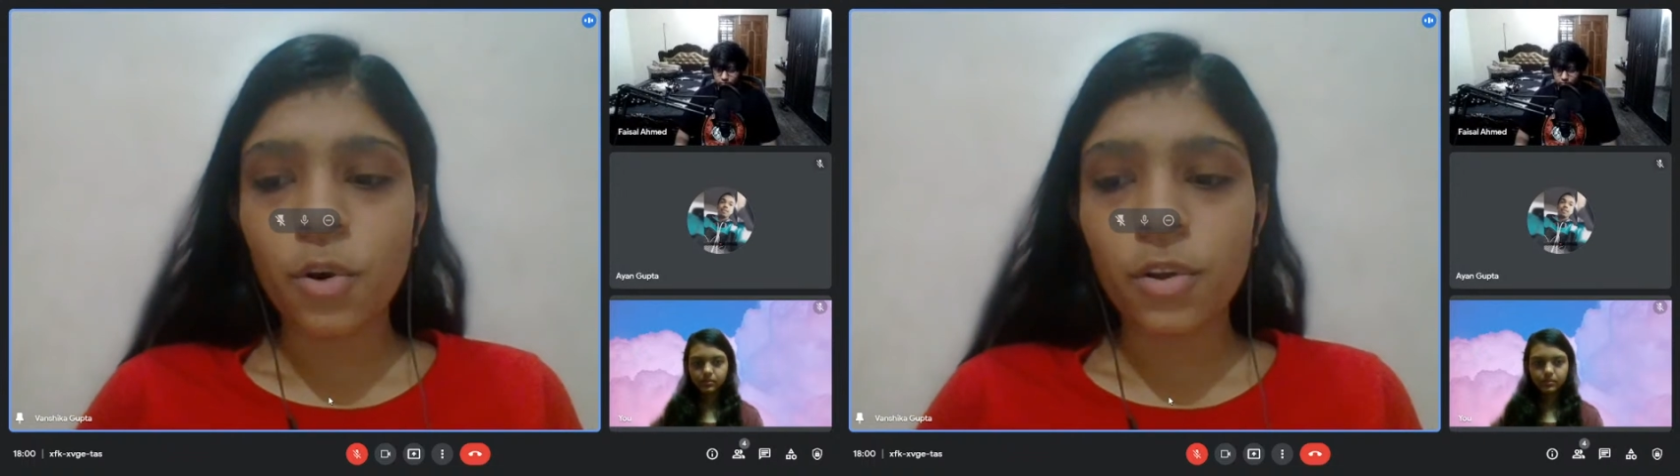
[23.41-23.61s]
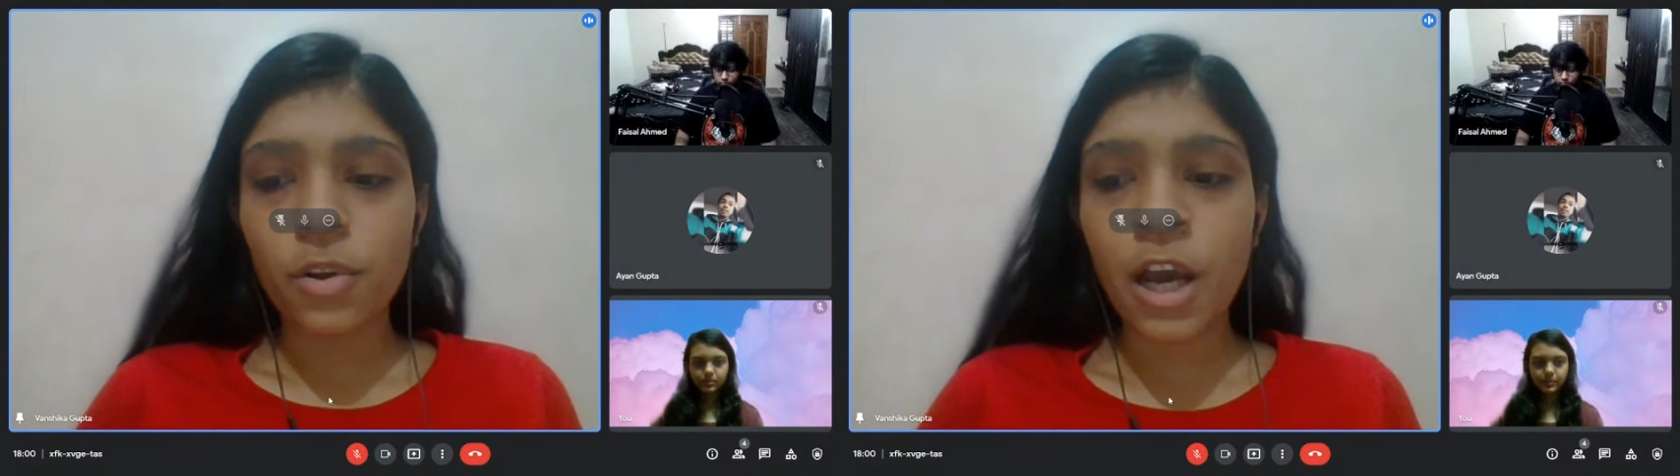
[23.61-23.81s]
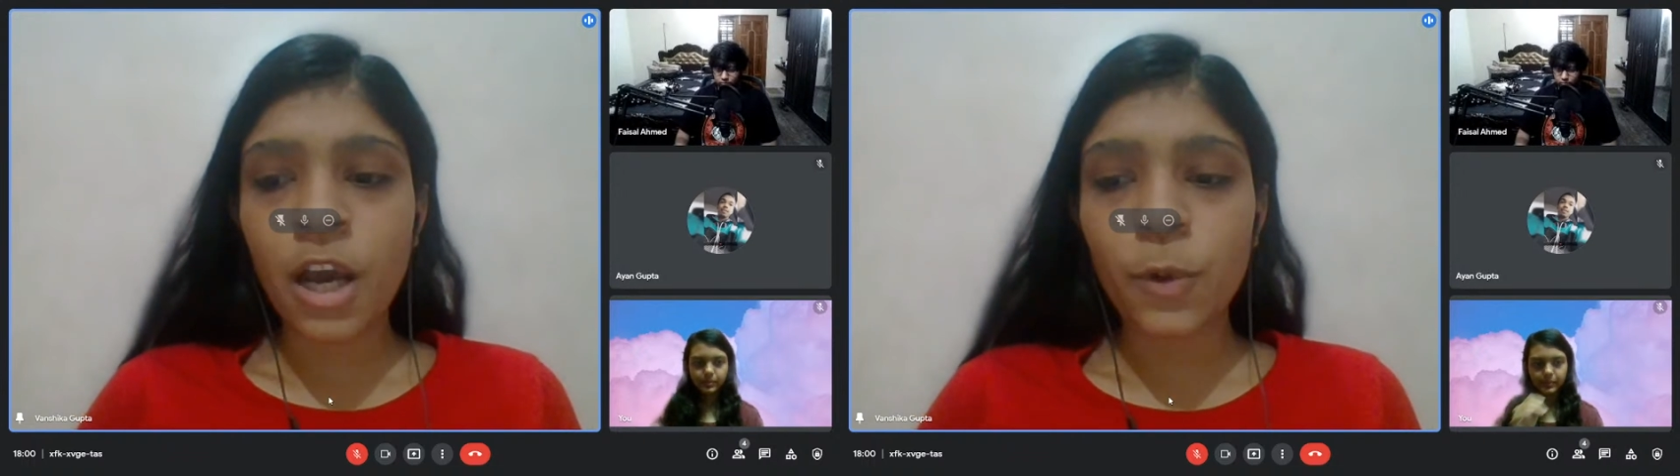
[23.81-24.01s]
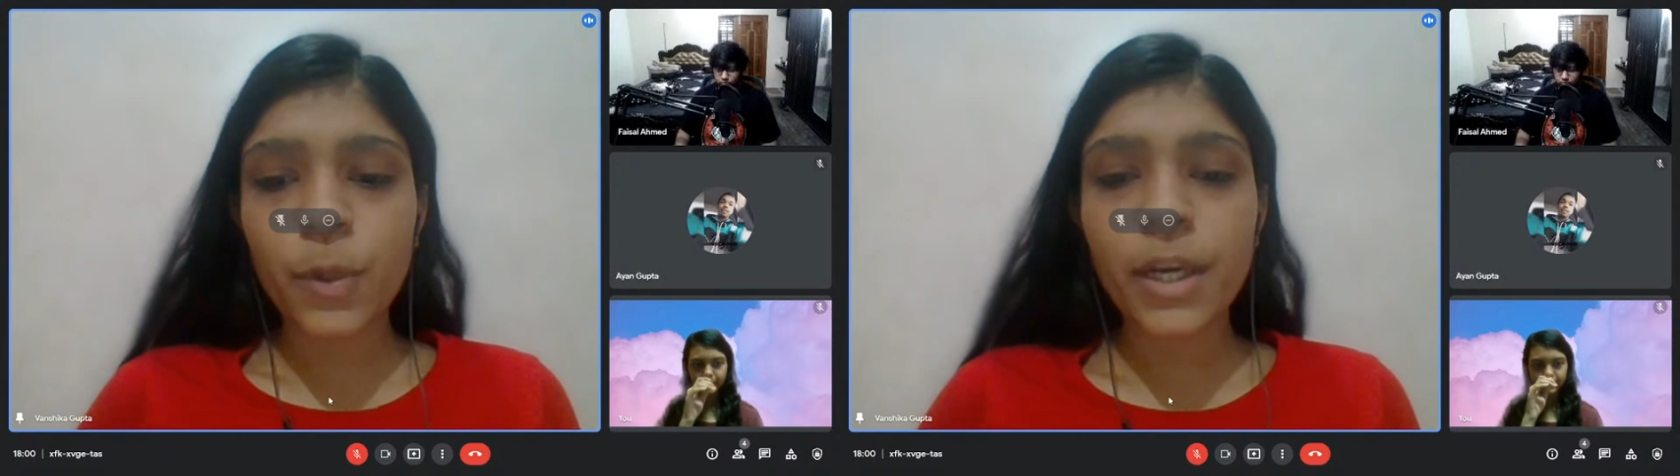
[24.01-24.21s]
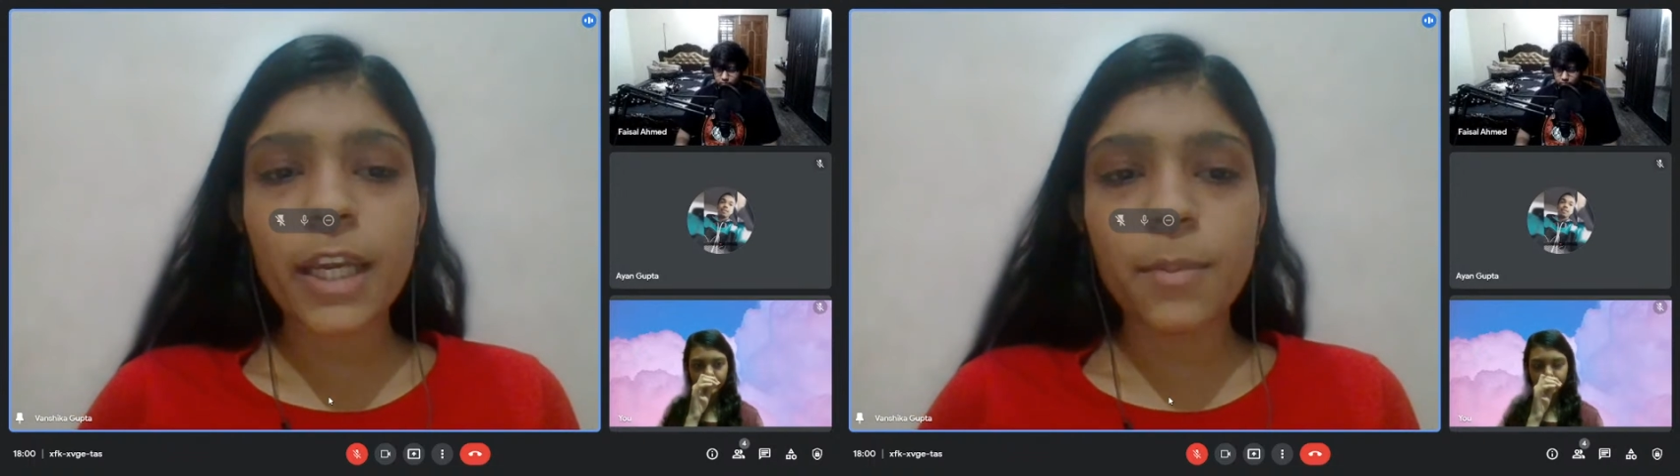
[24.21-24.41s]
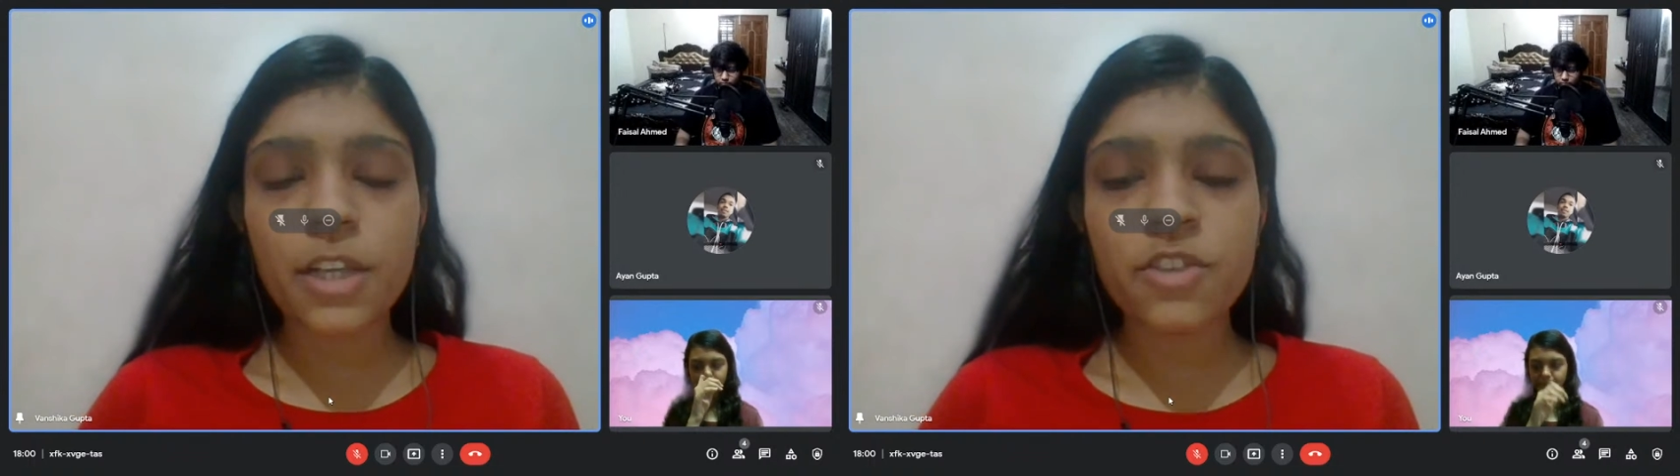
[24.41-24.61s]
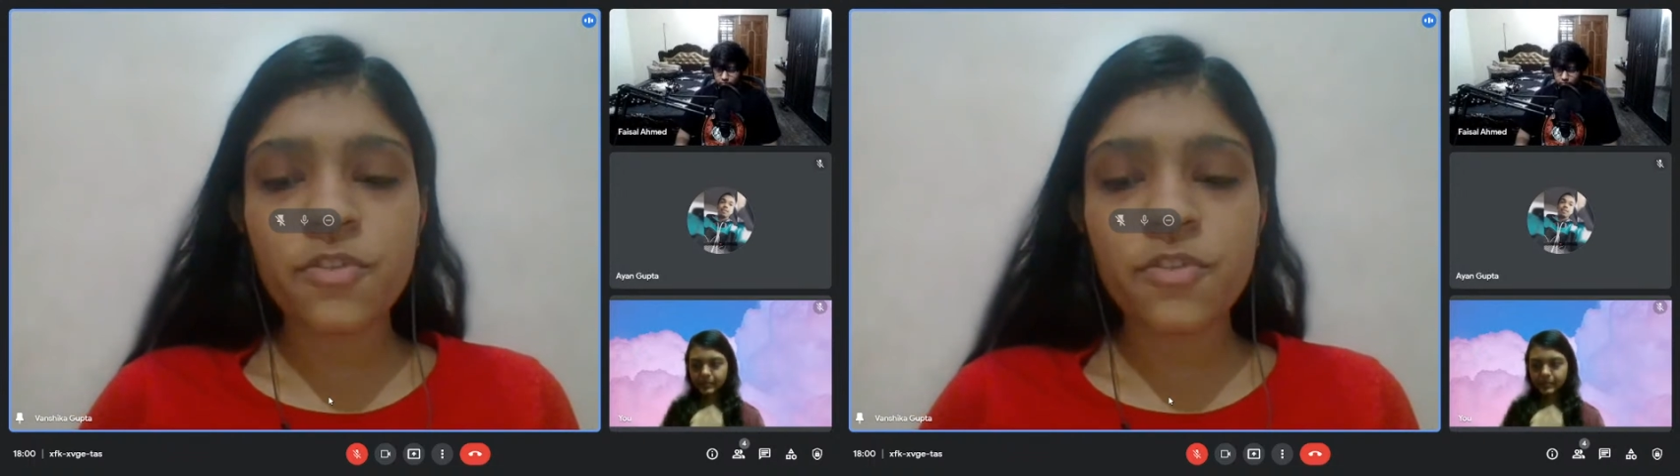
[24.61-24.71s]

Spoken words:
on how to get MLH